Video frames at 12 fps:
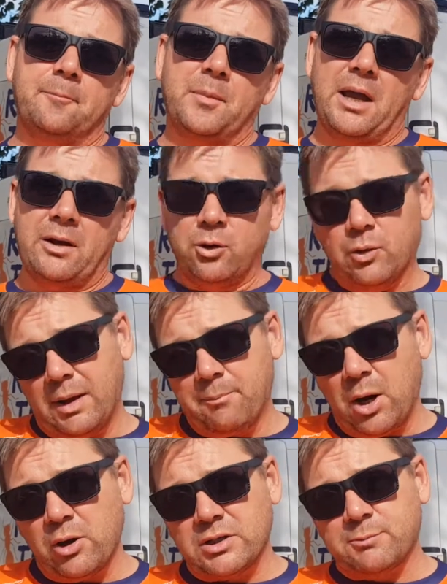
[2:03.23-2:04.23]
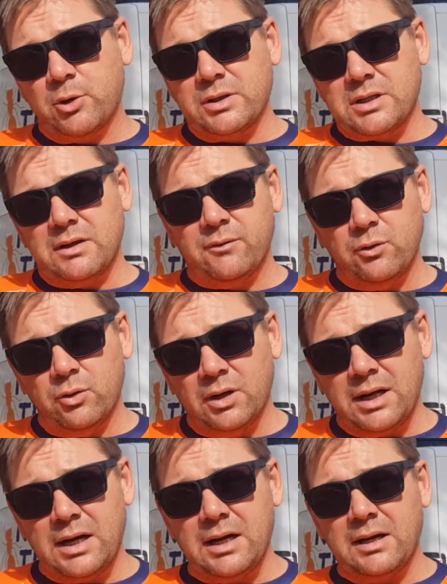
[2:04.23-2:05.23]
and you'll get bonus points if you
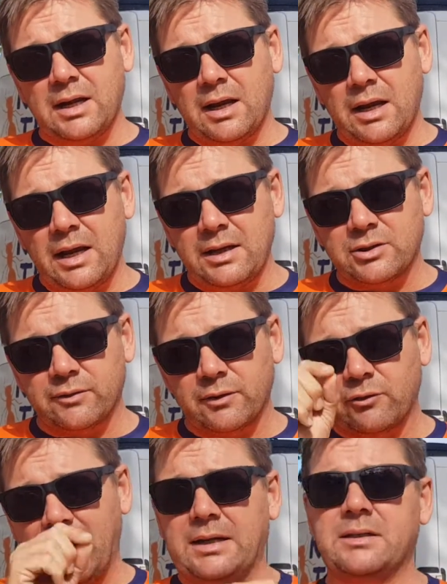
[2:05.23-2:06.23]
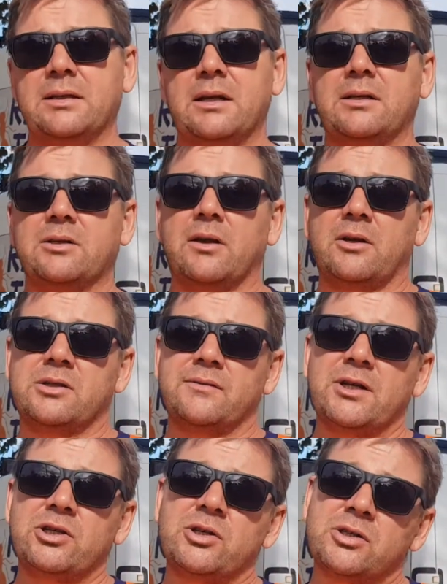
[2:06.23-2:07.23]
lead each of the tracks in each of those
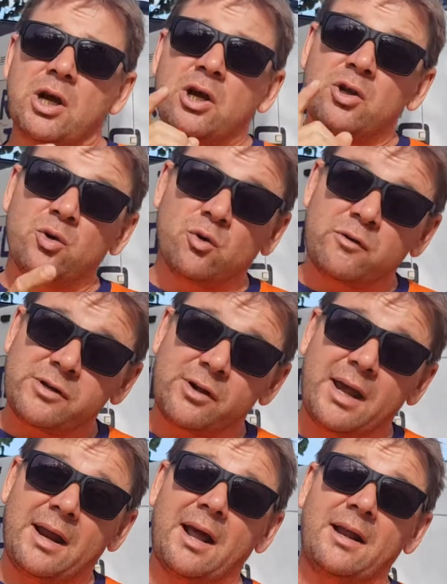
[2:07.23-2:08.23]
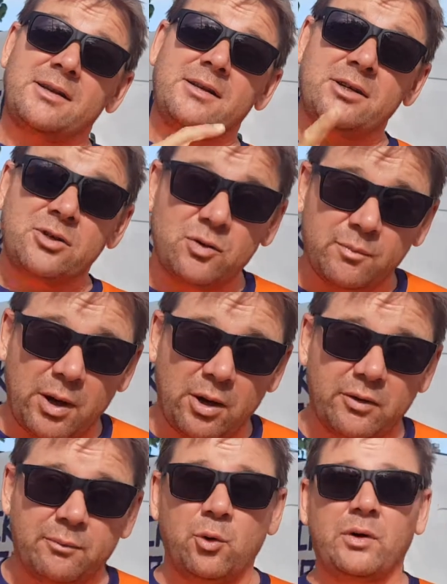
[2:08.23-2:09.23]
divisions. You also get additional
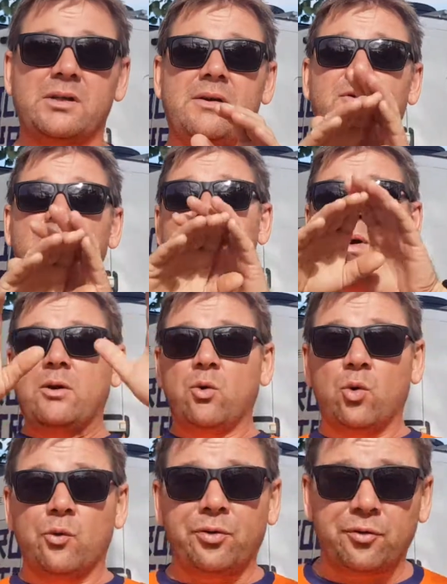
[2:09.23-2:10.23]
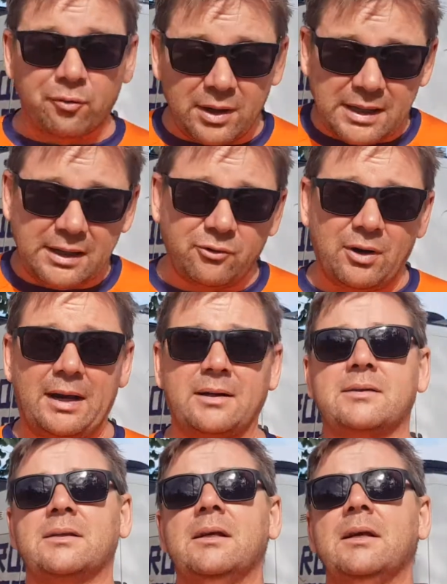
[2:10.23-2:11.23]
bonus points if you win all 3
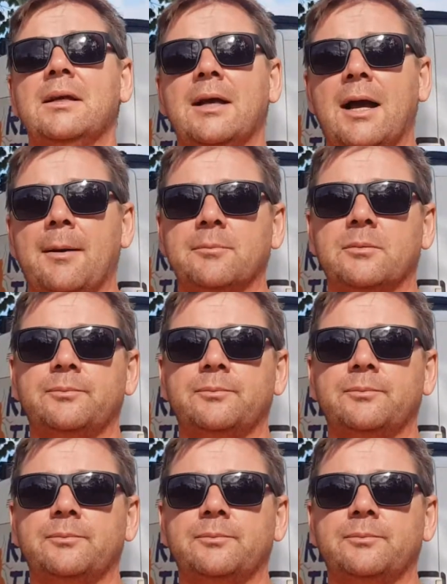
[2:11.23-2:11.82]
tracks. All